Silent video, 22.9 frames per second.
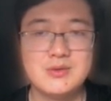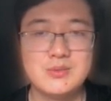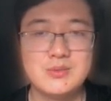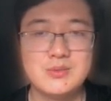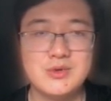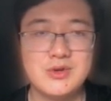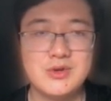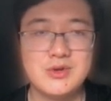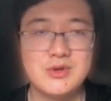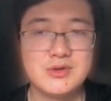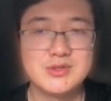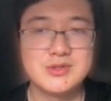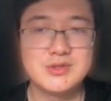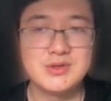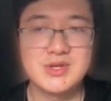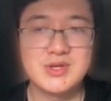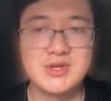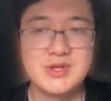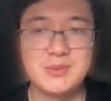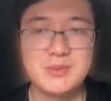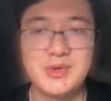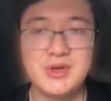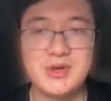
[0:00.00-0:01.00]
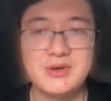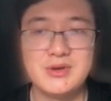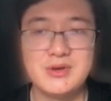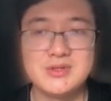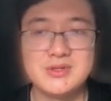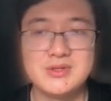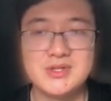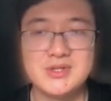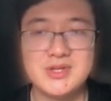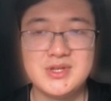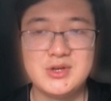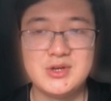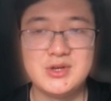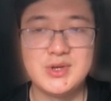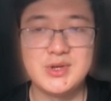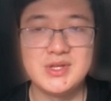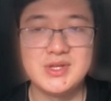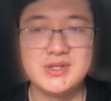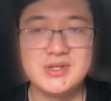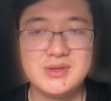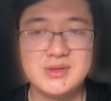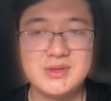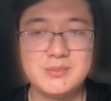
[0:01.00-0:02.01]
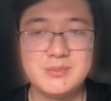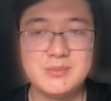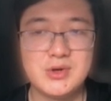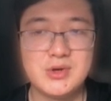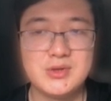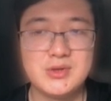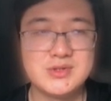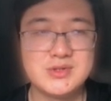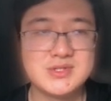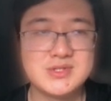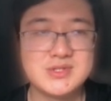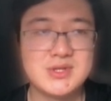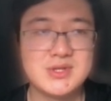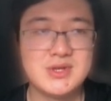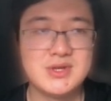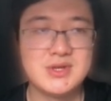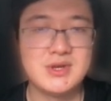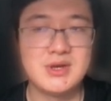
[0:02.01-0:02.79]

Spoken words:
We also compare the deraining models